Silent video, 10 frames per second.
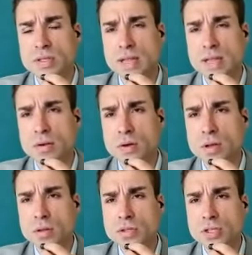in
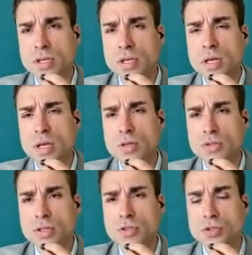technology
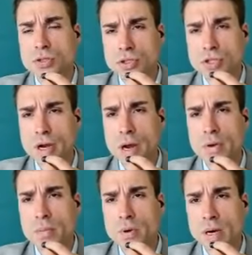on the
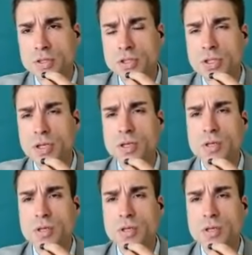judiciary branch